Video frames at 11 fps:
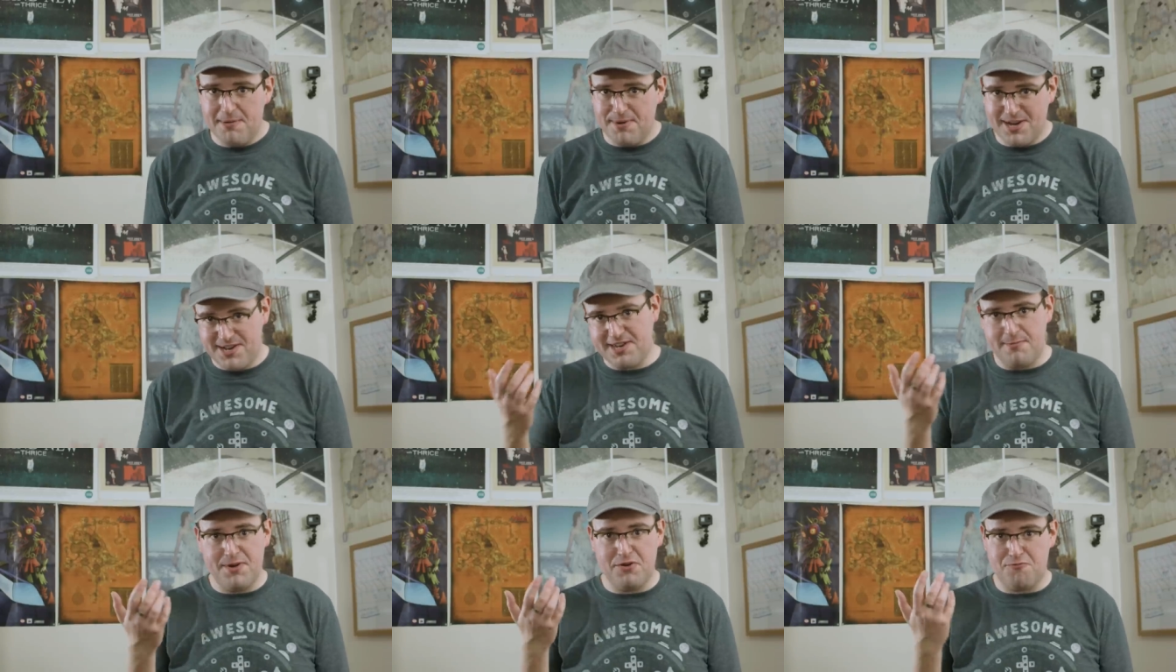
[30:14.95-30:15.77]
because
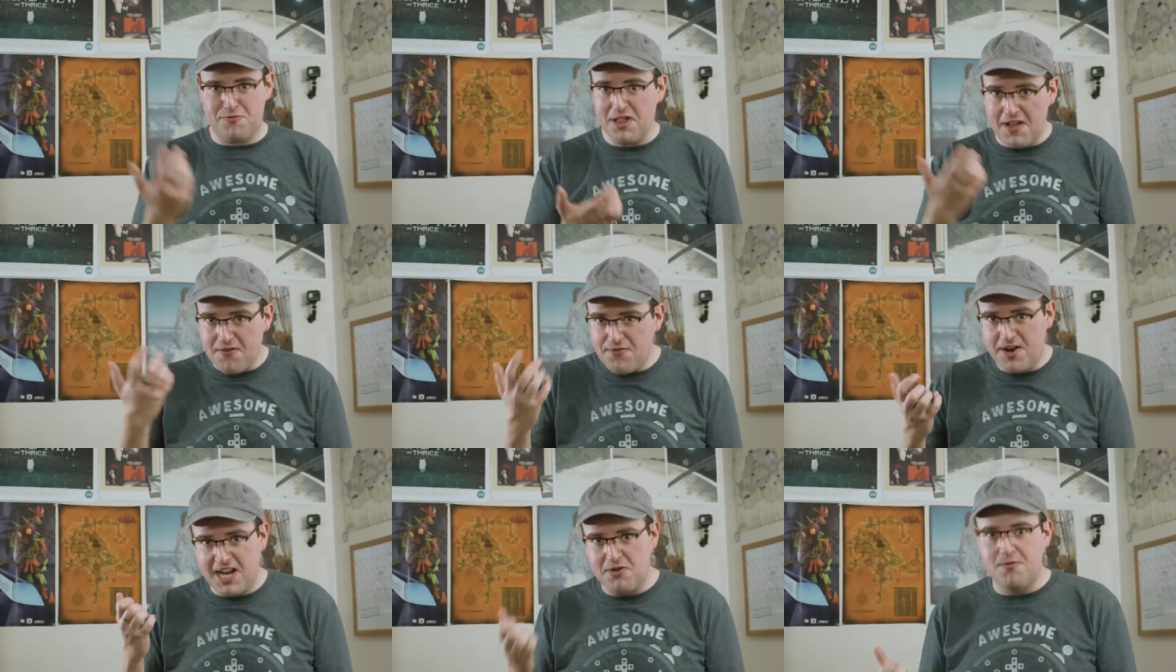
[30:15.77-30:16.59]
somebody really
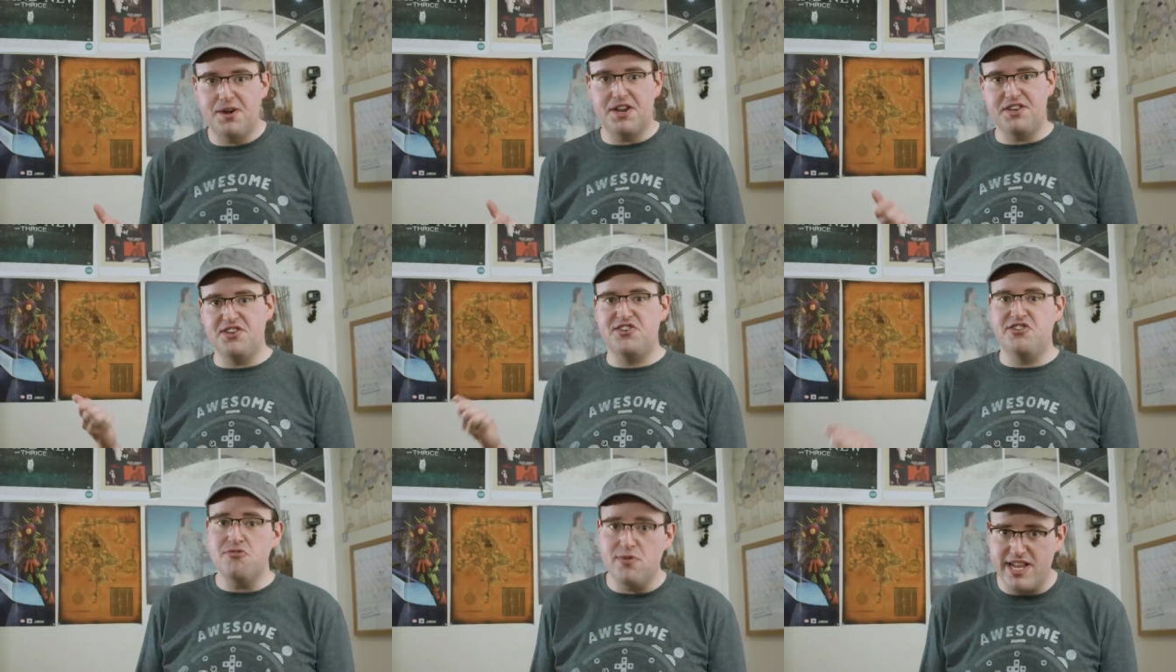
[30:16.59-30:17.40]
fucking wanted to
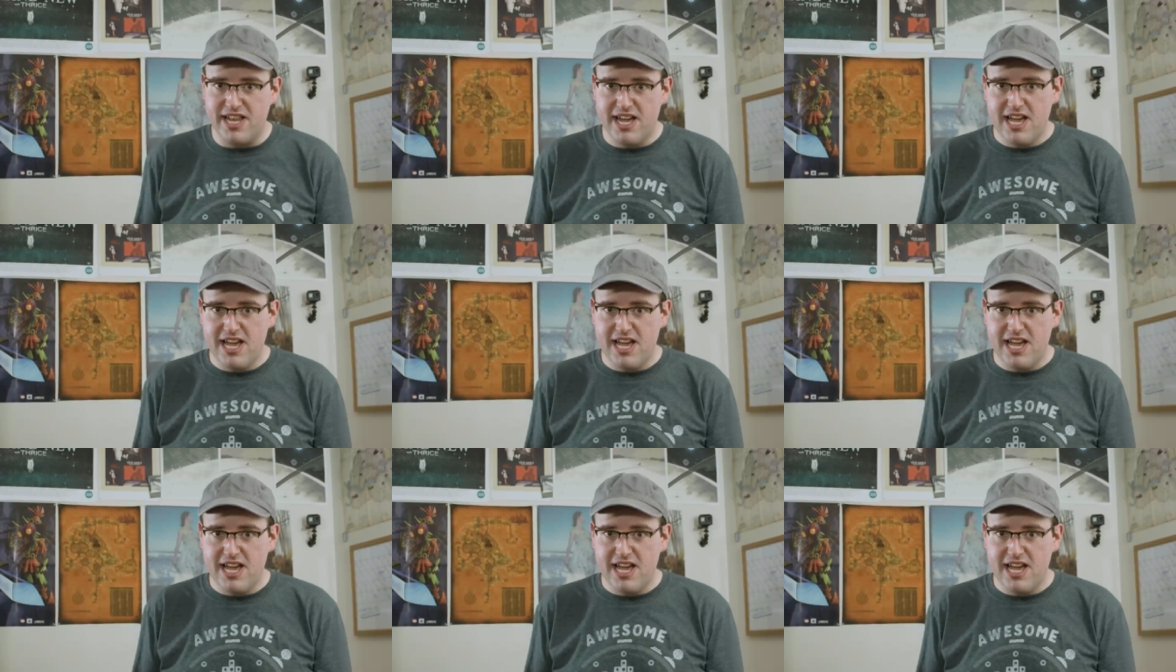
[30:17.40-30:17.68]
do it